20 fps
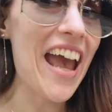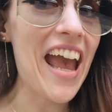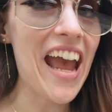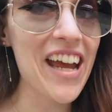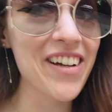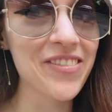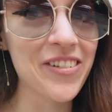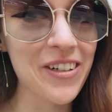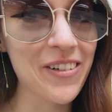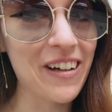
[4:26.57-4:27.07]

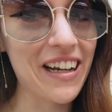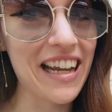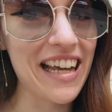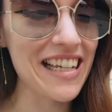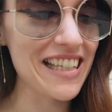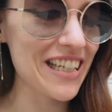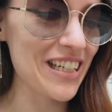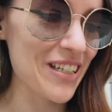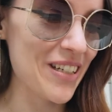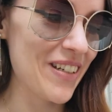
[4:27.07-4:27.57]
Everyone
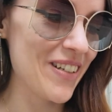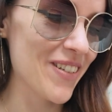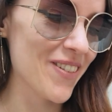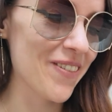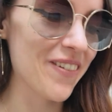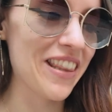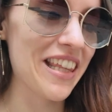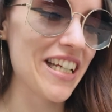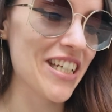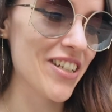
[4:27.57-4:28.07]
has issues
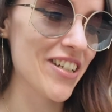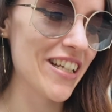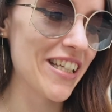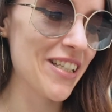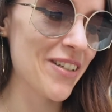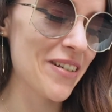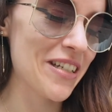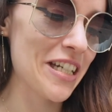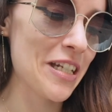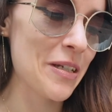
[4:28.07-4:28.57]
with their Chanel
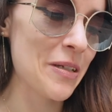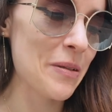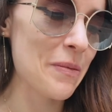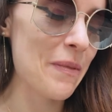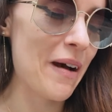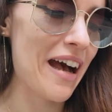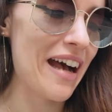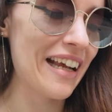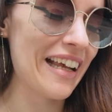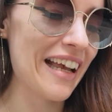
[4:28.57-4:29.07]
22
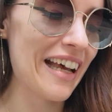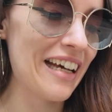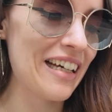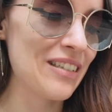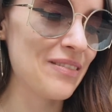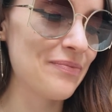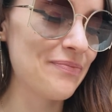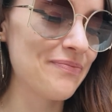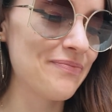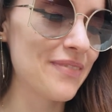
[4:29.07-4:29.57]
bag.
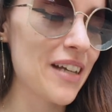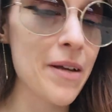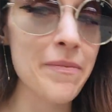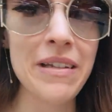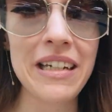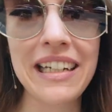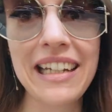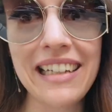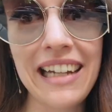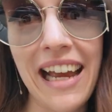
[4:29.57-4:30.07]
I
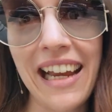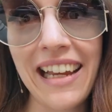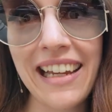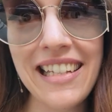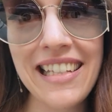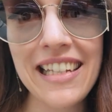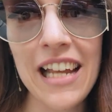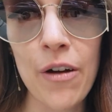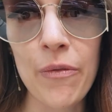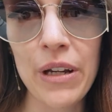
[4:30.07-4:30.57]
mean, I
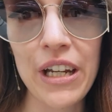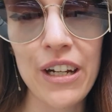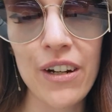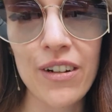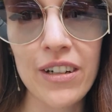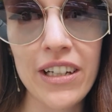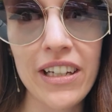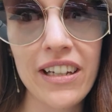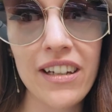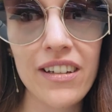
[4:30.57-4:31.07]
guess now we can
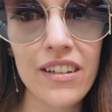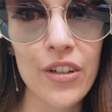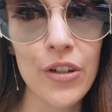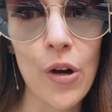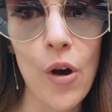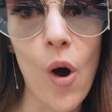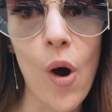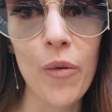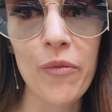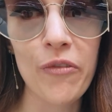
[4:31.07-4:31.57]
only, you
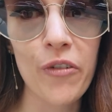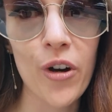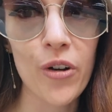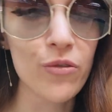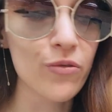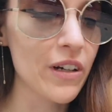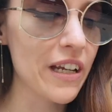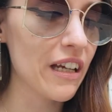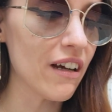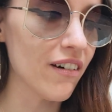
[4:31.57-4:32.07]
know, hope for a
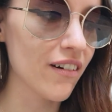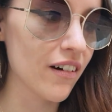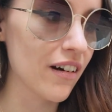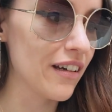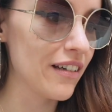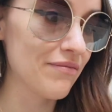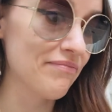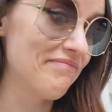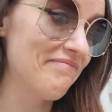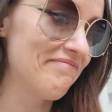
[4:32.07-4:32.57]
recall.
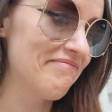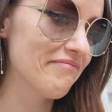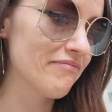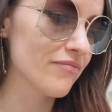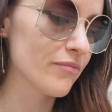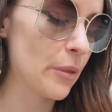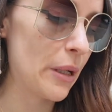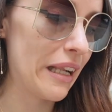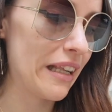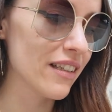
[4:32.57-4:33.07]

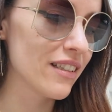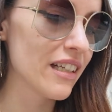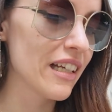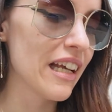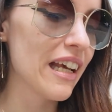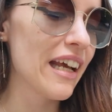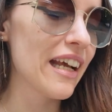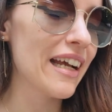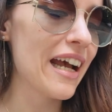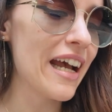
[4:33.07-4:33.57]

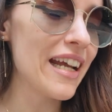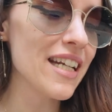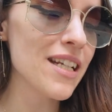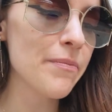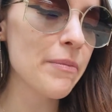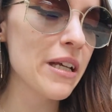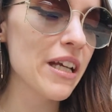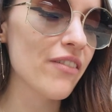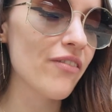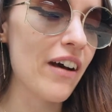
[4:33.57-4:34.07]
Kindly
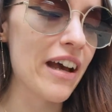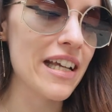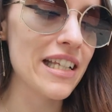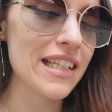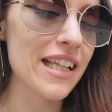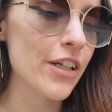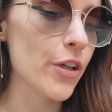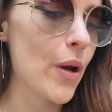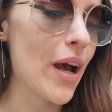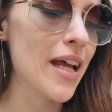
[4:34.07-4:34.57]
be advised
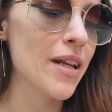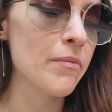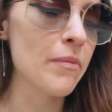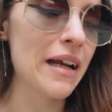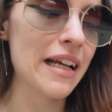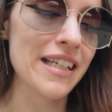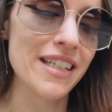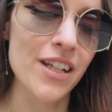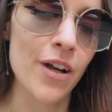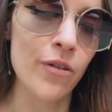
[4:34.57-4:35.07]
that your
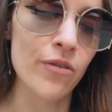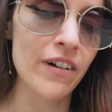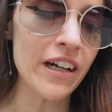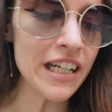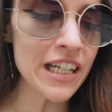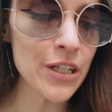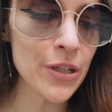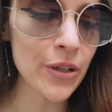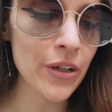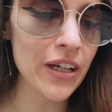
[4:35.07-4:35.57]
handbag is now
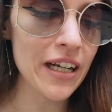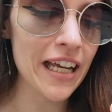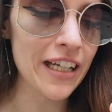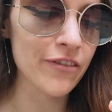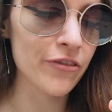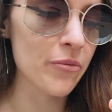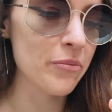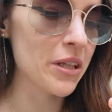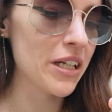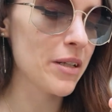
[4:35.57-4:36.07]
ready to collect
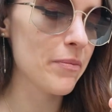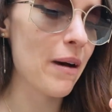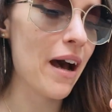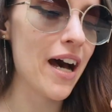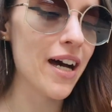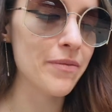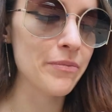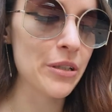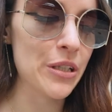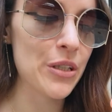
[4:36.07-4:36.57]
from the
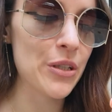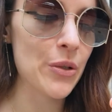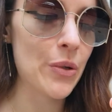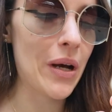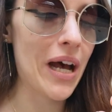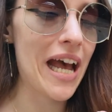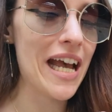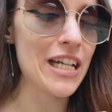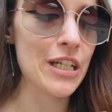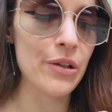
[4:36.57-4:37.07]
department
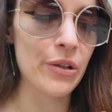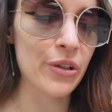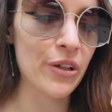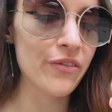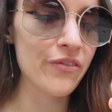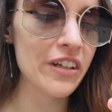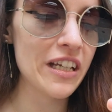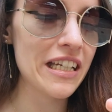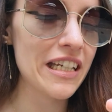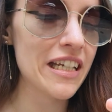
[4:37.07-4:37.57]
store at your
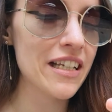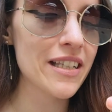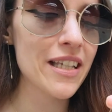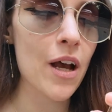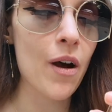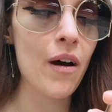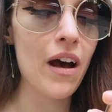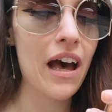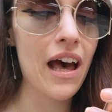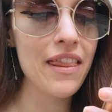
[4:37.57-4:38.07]
convenience.
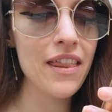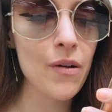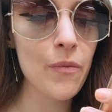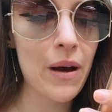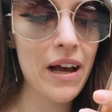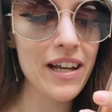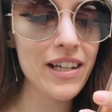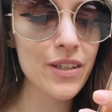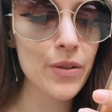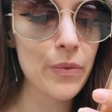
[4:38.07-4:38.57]

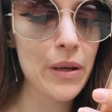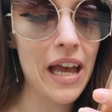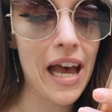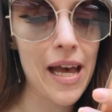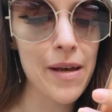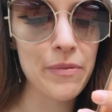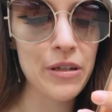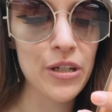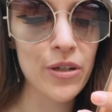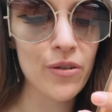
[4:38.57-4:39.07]
Otherwise, we are
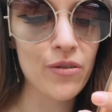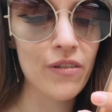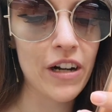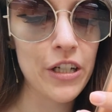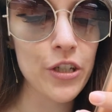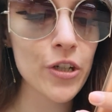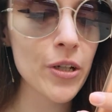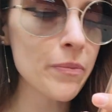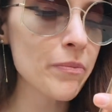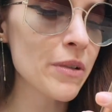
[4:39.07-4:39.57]
happy to arrange
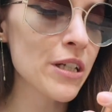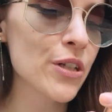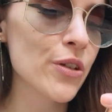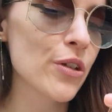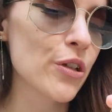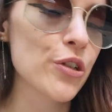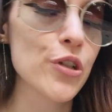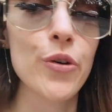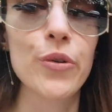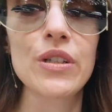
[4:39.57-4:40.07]
shipment to
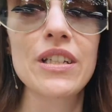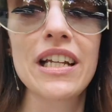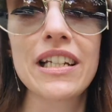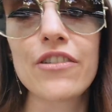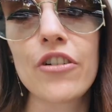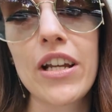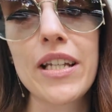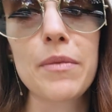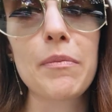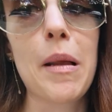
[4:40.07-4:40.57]
your chosen
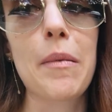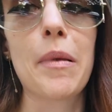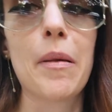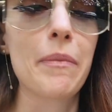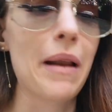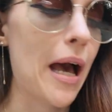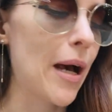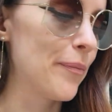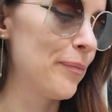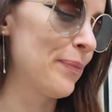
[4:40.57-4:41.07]
address, blah, blah,
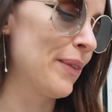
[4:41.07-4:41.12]
blah.